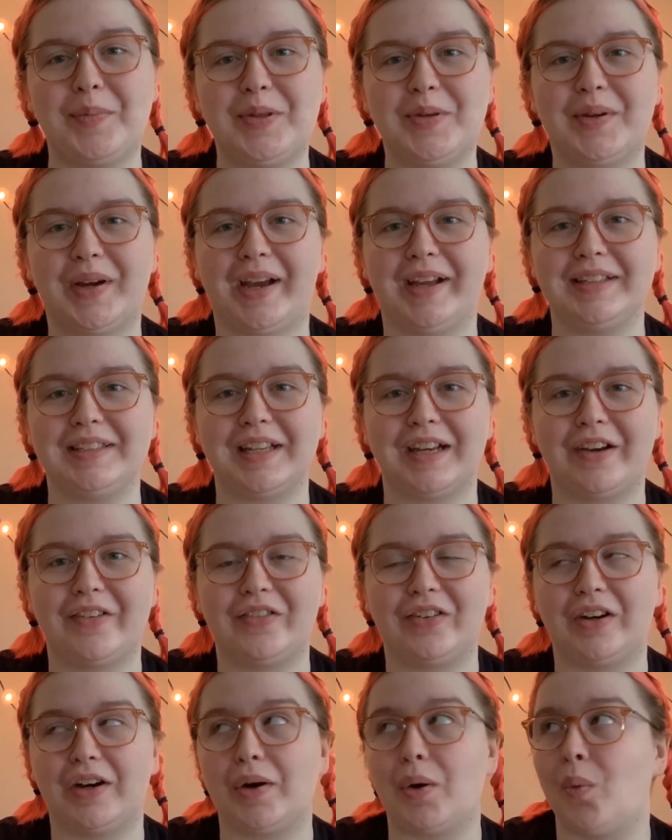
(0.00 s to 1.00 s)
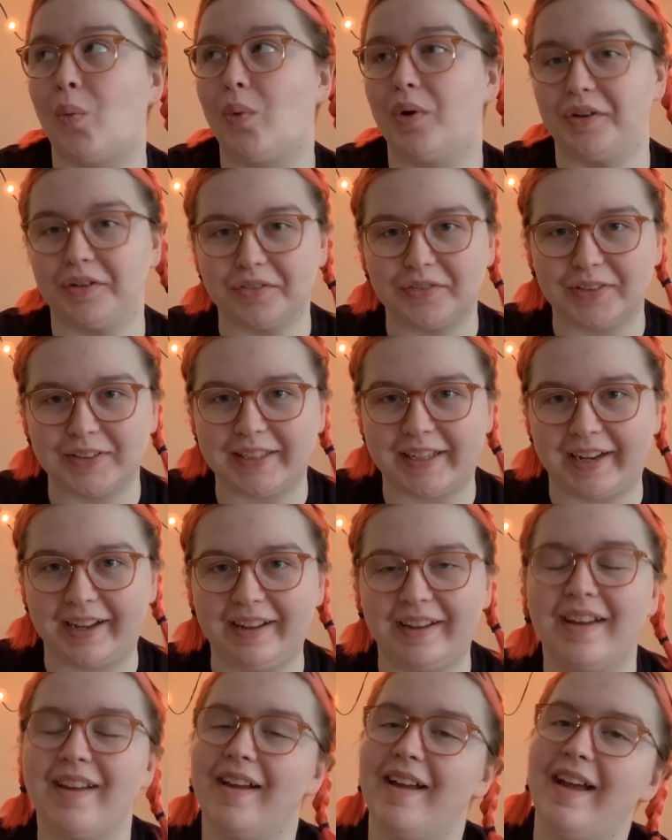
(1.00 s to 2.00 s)
you guys have a wonderful day,
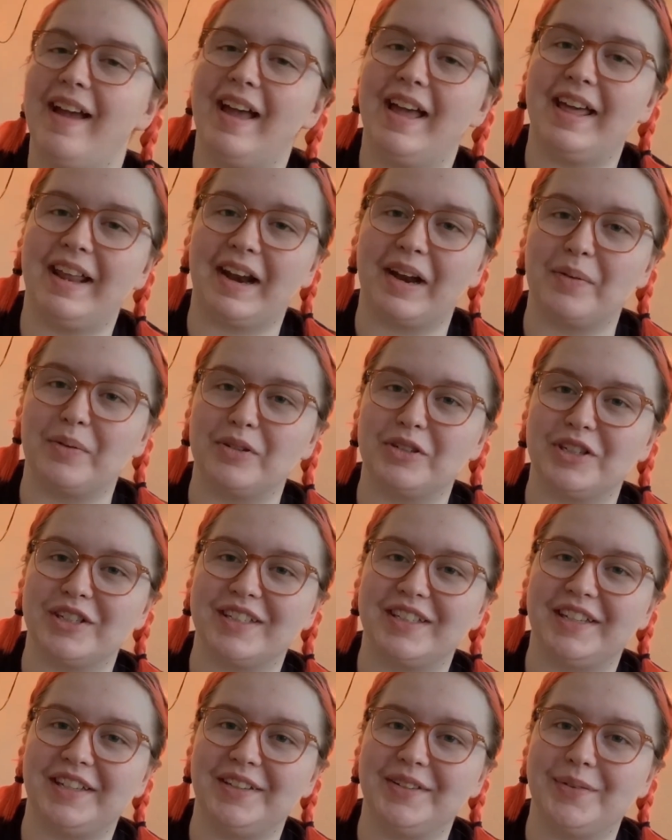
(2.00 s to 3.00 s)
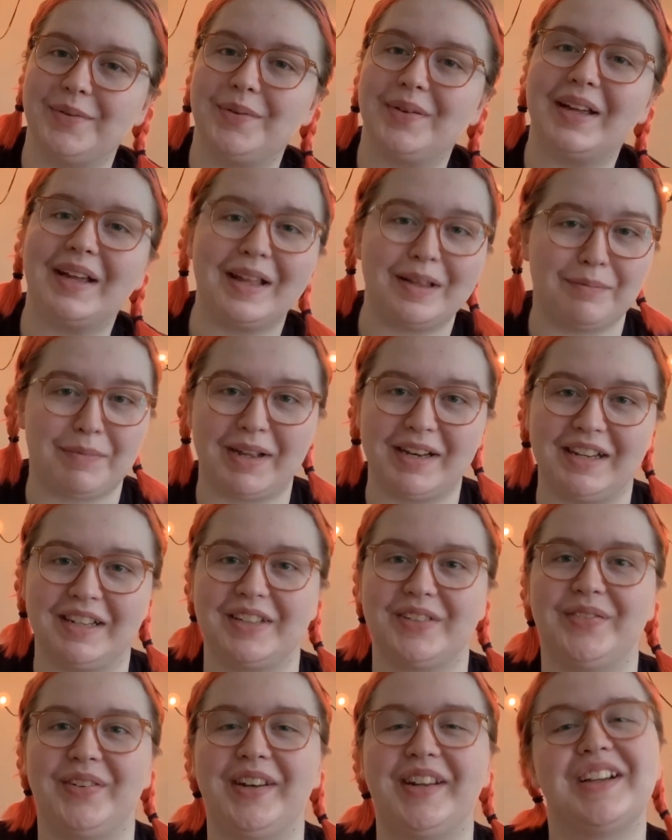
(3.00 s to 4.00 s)
and I will just see you in my
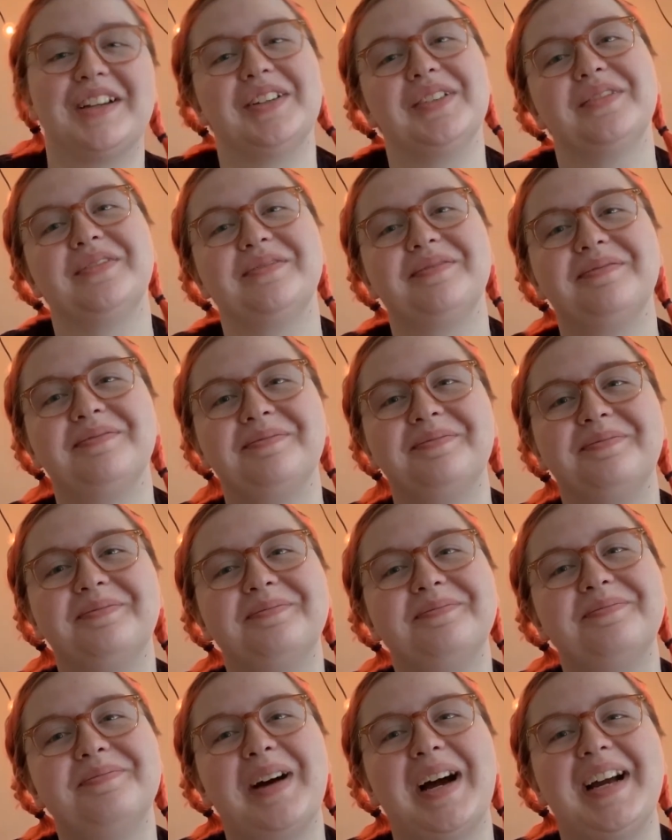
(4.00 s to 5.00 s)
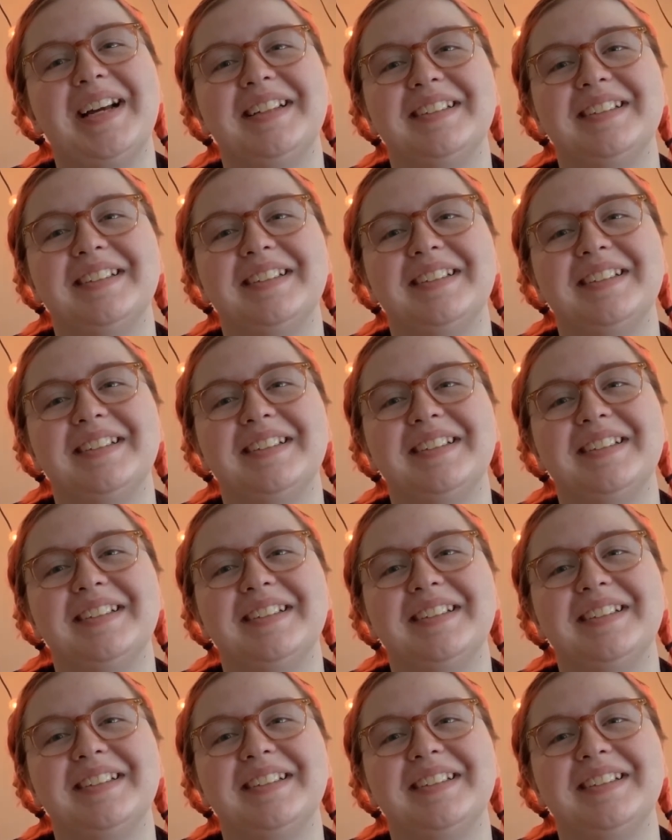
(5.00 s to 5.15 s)
next video. Bye.